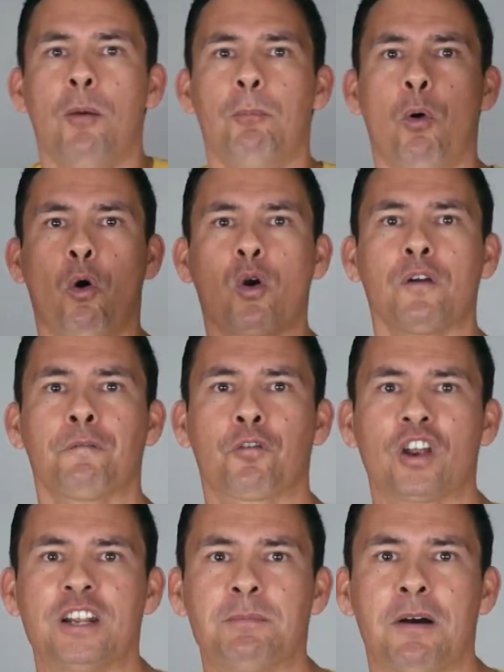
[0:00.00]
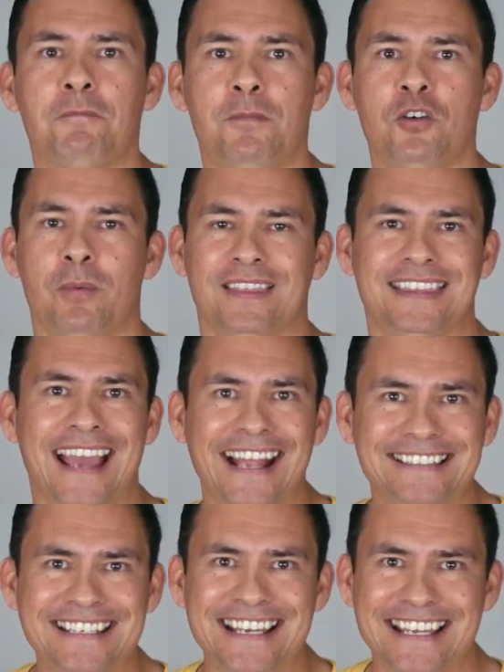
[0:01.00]
more freedom of movement. The
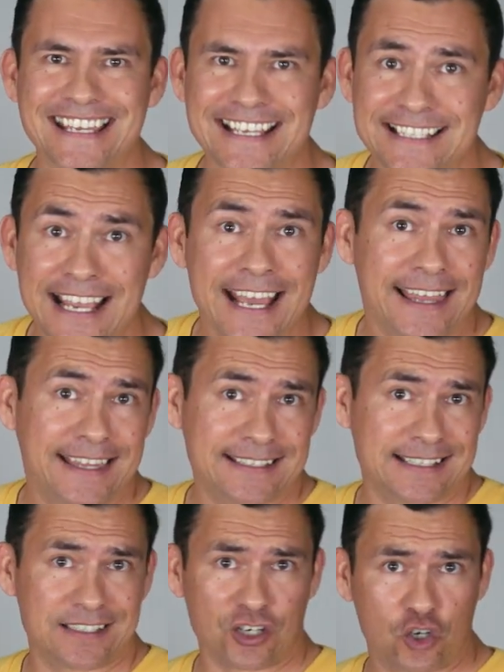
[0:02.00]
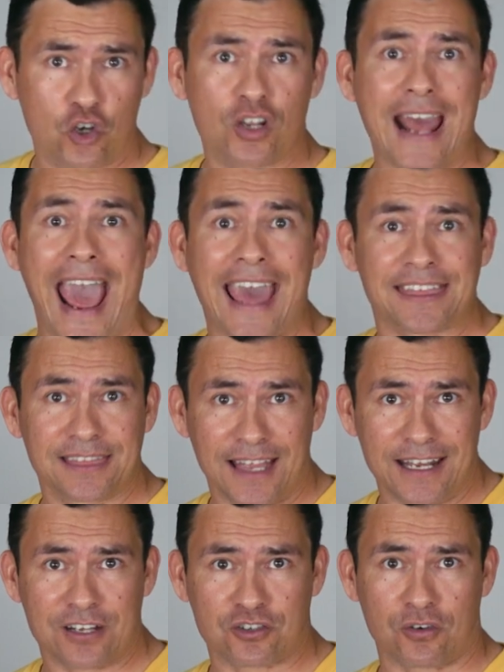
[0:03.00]
idea is this is a good
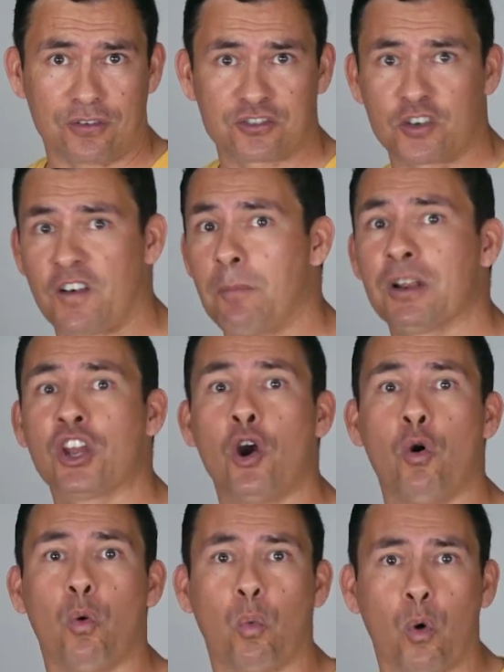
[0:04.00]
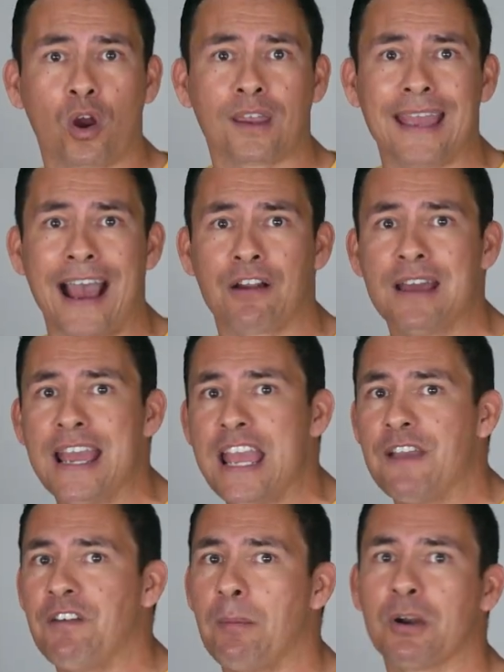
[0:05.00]
athletic shirt. So if I'm going to go work out,
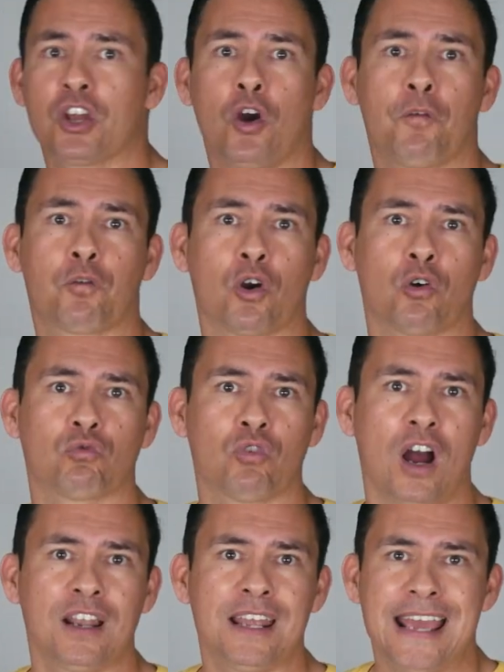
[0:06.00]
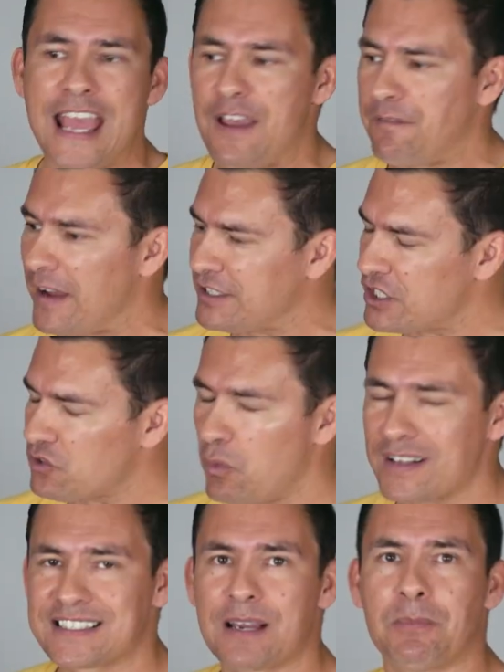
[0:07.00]
if I'm going to go for a run, run, if I just
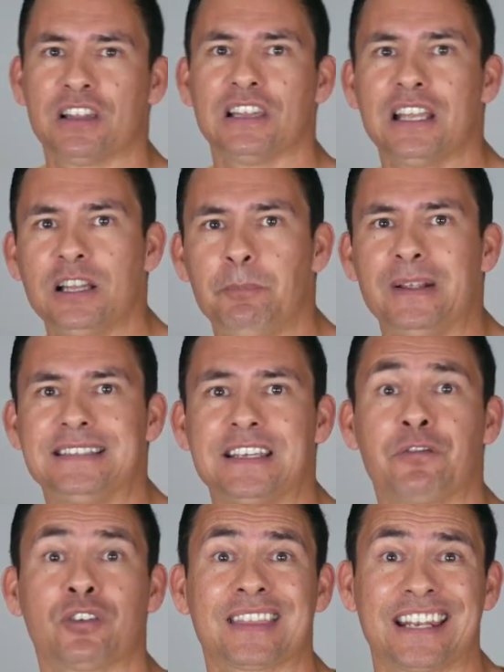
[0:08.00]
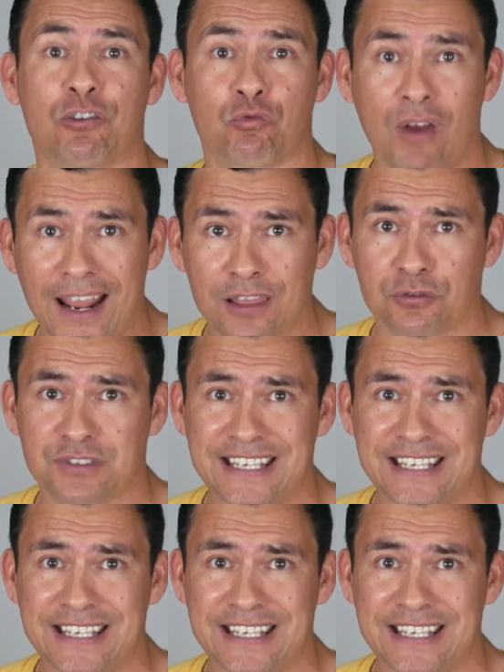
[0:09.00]
want something a little bit different than a regular